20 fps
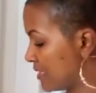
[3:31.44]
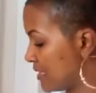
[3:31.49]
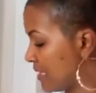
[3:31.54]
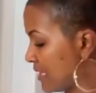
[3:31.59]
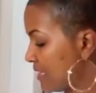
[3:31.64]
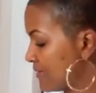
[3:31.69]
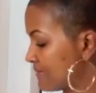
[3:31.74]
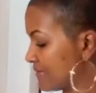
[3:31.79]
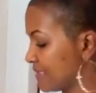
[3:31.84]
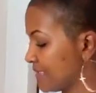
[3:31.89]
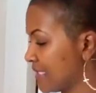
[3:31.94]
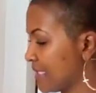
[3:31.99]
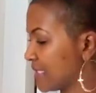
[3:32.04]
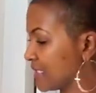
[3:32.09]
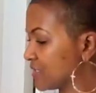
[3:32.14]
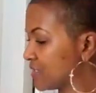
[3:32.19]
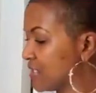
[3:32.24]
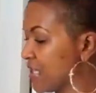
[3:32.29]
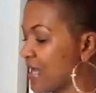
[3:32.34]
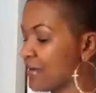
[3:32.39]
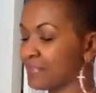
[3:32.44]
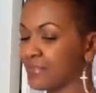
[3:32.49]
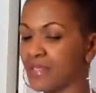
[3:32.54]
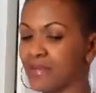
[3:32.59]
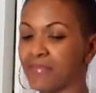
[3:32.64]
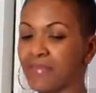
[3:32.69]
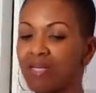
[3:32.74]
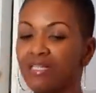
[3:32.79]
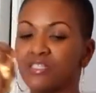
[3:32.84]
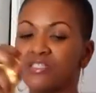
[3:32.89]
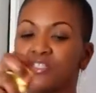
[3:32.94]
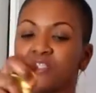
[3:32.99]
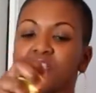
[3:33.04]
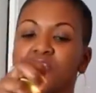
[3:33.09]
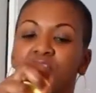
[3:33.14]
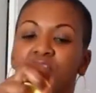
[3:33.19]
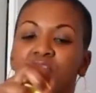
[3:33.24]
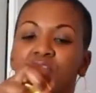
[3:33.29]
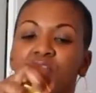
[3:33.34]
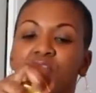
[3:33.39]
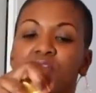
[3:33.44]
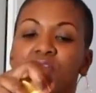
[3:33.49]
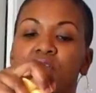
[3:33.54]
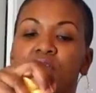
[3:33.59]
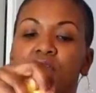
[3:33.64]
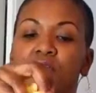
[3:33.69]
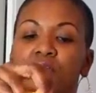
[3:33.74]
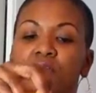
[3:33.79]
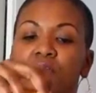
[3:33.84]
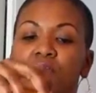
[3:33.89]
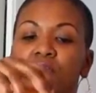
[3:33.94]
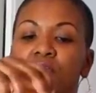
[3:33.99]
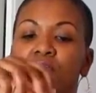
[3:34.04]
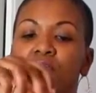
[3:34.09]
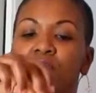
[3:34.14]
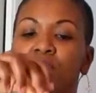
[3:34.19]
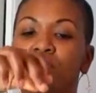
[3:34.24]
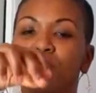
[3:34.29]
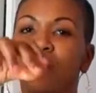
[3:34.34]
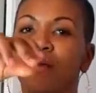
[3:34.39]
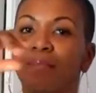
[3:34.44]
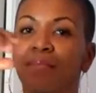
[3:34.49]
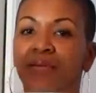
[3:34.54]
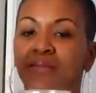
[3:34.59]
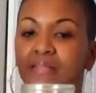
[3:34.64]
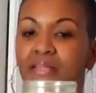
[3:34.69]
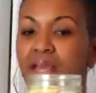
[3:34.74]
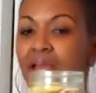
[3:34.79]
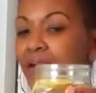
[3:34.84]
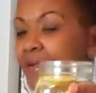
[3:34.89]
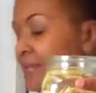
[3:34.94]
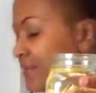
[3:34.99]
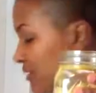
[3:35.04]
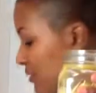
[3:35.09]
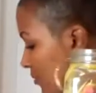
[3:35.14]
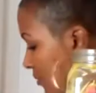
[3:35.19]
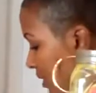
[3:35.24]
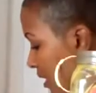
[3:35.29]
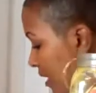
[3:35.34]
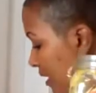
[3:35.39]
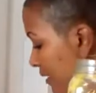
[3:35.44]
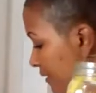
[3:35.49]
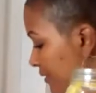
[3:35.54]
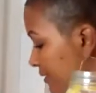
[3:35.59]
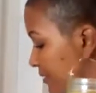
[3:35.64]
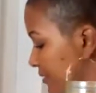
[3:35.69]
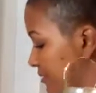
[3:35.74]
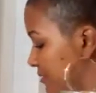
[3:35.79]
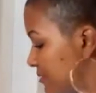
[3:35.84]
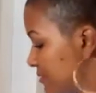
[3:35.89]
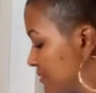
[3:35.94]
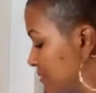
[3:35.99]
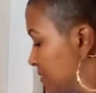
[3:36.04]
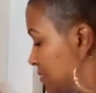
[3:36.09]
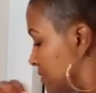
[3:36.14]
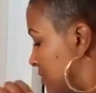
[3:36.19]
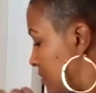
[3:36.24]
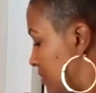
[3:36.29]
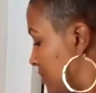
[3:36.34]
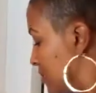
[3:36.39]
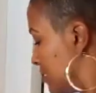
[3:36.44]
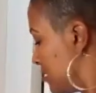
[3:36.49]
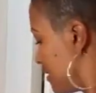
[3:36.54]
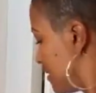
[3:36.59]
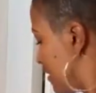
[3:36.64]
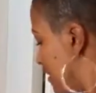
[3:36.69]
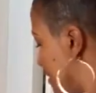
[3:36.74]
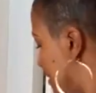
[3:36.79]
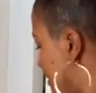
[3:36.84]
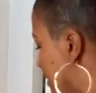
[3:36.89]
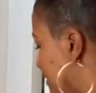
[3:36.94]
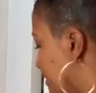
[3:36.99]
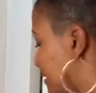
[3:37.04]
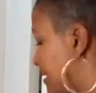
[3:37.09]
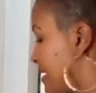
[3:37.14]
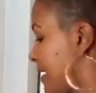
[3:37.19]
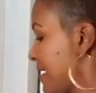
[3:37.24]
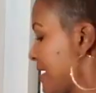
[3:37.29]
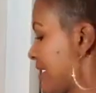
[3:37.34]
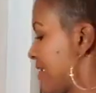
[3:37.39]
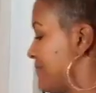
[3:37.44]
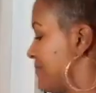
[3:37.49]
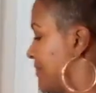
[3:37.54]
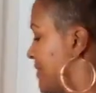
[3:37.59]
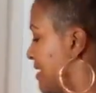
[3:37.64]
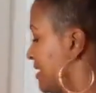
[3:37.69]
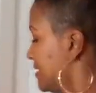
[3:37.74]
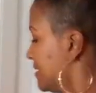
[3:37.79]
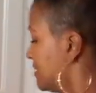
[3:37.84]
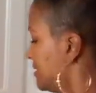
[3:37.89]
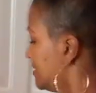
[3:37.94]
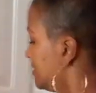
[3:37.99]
I've chopped up my ginger, dropping that in the water. Then I have my